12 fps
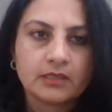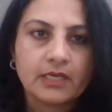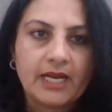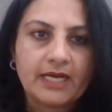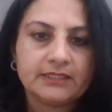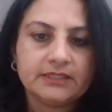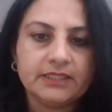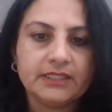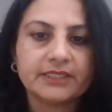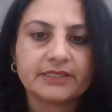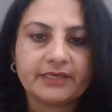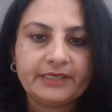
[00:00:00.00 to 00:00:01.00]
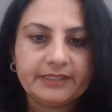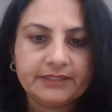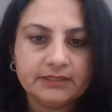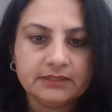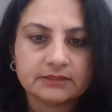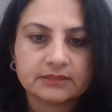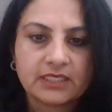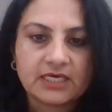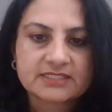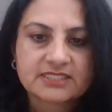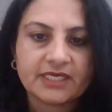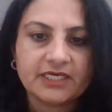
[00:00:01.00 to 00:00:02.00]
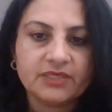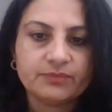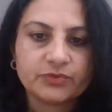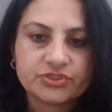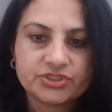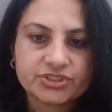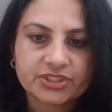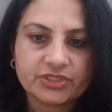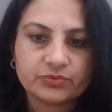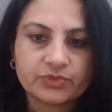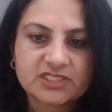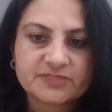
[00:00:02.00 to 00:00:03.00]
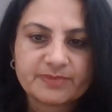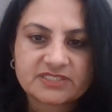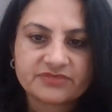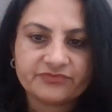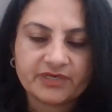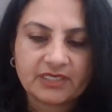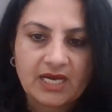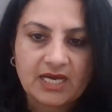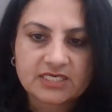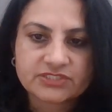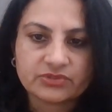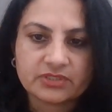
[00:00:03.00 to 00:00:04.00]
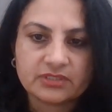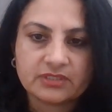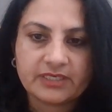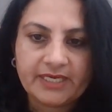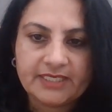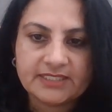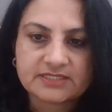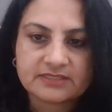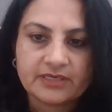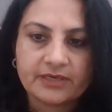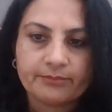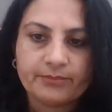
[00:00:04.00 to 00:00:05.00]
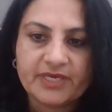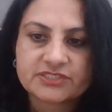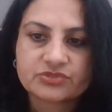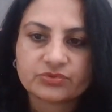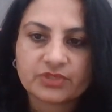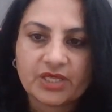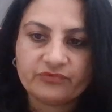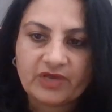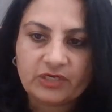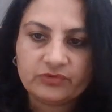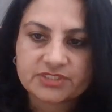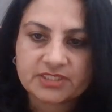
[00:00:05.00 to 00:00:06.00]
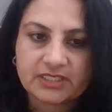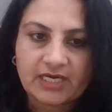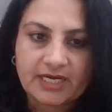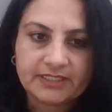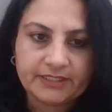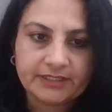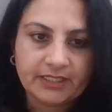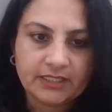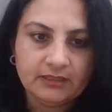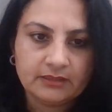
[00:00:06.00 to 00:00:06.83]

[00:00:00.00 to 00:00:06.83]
And the grading, assigning position to the specific class or grades based on the evaluation criteria.